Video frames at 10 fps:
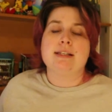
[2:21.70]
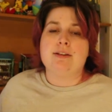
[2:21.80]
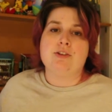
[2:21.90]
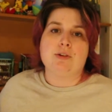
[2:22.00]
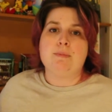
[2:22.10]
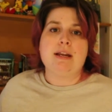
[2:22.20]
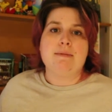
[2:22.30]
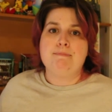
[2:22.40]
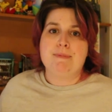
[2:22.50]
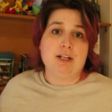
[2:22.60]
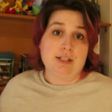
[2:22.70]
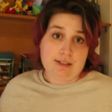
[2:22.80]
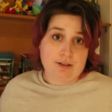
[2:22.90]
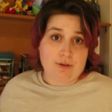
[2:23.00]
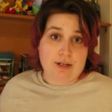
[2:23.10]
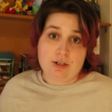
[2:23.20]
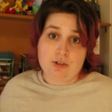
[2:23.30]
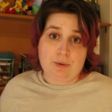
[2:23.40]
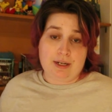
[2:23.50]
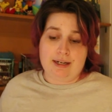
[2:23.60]
thing you should be considering
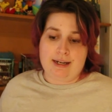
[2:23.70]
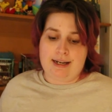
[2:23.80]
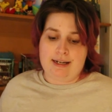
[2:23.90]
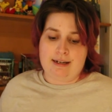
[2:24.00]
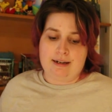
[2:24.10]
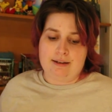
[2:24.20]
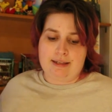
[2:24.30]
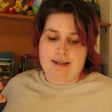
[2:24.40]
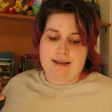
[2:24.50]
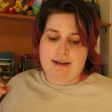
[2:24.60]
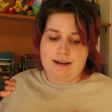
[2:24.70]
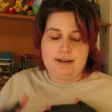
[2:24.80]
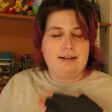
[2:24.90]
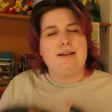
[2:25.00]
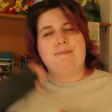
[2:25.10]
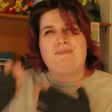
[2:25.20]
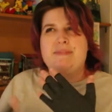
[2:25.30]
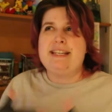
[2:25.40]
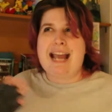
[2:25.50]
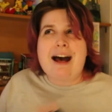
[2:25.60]
doing in the
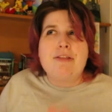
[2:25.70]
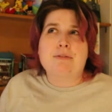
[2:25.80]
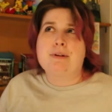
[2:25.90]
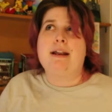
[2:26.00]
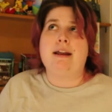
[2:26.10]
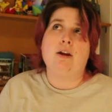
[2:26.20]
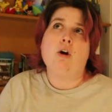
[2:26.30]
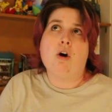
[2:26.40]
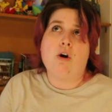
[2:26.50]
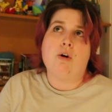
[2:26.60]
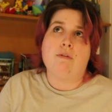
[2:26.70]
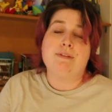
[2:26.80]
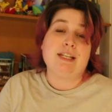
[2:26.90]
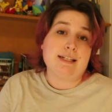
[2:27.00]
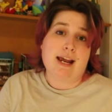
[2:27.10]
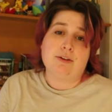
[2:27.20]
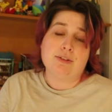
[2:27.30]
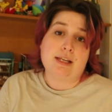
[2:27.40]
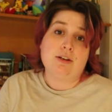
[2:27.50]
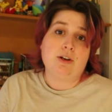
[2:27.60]
gathering of
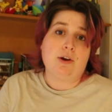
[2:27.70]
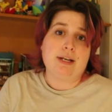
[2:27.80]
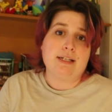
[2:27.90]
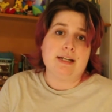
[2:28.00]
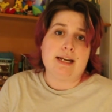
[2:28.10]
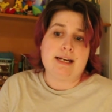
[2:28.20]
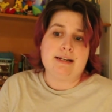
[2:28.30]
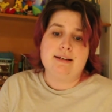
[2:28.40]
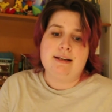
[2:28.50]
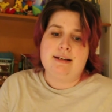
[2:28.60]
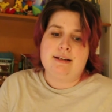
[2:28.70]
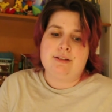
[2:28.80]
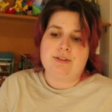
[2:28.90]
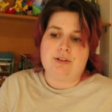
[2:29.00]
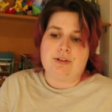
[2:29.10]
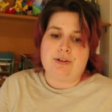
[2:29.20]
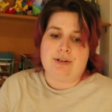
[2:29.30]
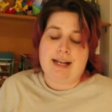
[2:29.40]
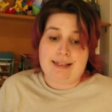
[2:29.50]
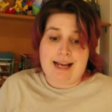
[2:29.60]
details that you're going to need. So
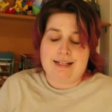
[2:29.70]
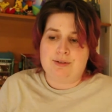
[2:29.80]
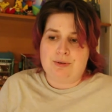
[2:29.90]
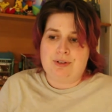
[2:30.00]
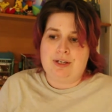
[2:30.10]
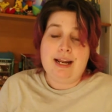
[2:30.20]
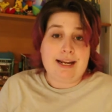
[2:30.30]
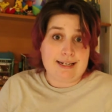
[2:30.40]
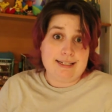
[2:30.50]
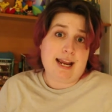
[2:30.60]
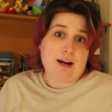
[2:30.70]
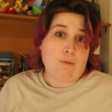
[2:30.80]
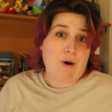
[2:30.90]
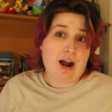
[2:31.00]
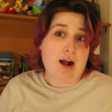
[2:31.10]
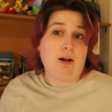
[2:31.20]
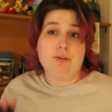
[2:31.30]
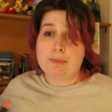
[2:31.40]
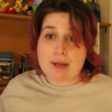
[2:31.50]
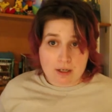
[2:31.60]
get that sorted. It can take a while
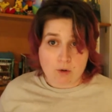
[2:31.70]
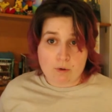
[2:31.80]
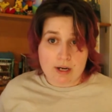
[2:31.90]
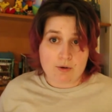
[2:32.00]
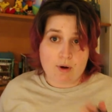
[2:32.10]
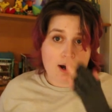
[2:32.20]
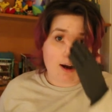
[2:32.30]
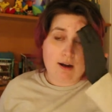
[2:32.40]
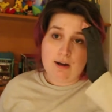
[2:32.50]
depending on where you are.